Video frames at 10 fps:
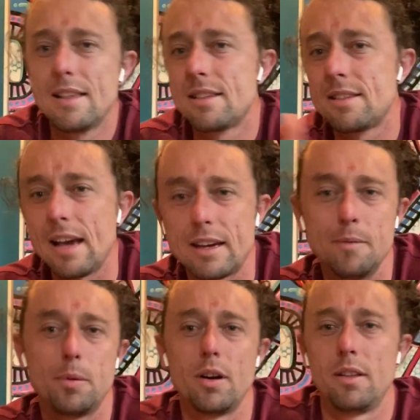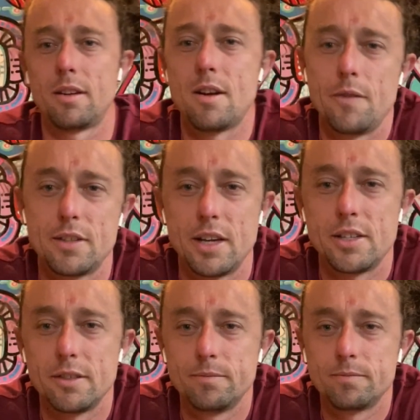Second part of the
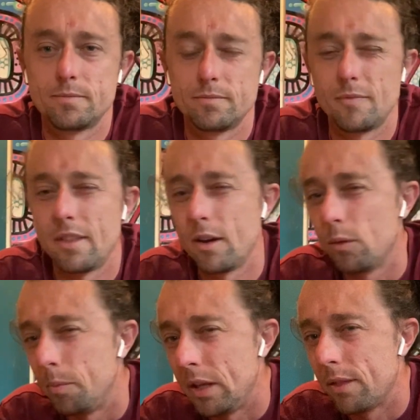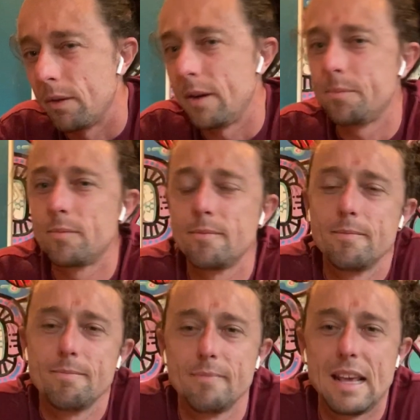conversation, there will be three.
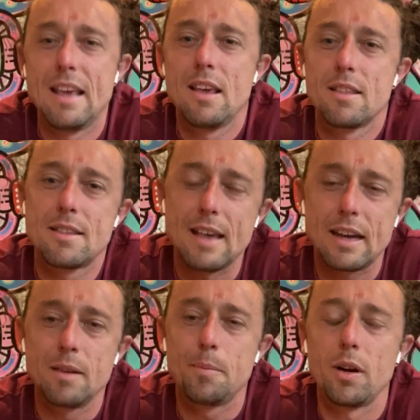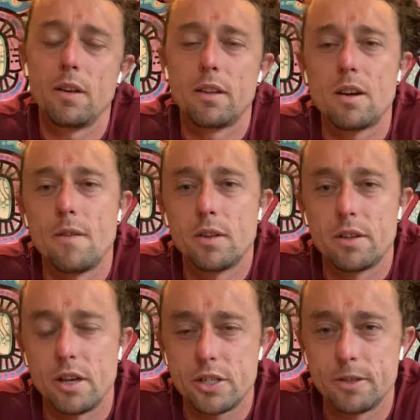Second part of the
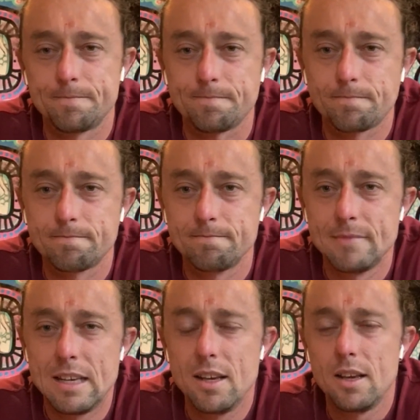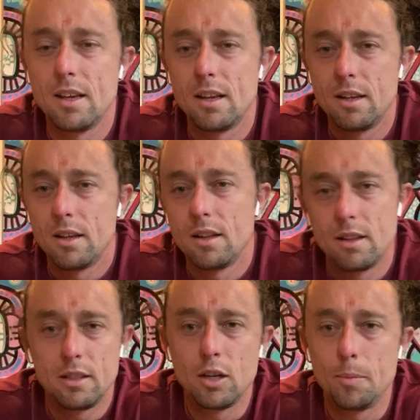conversation, a
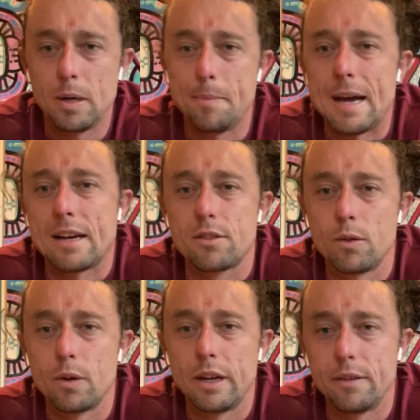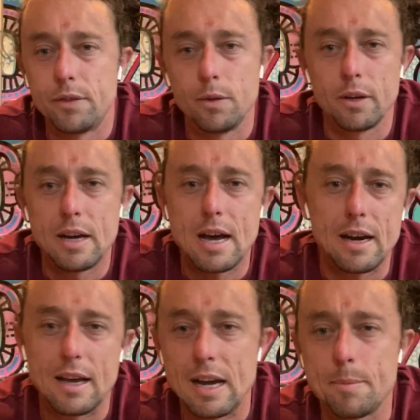little bit of backstory if you are
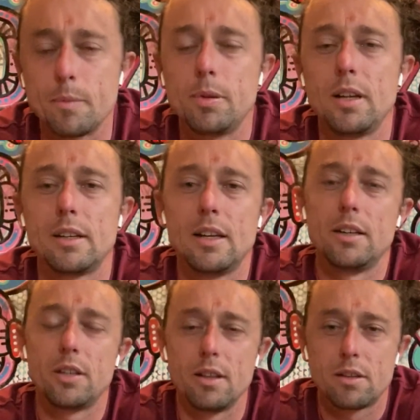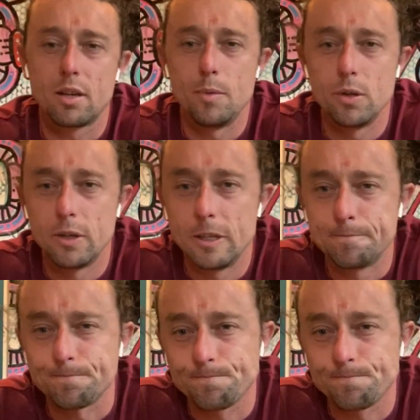not hyper plugged into this community.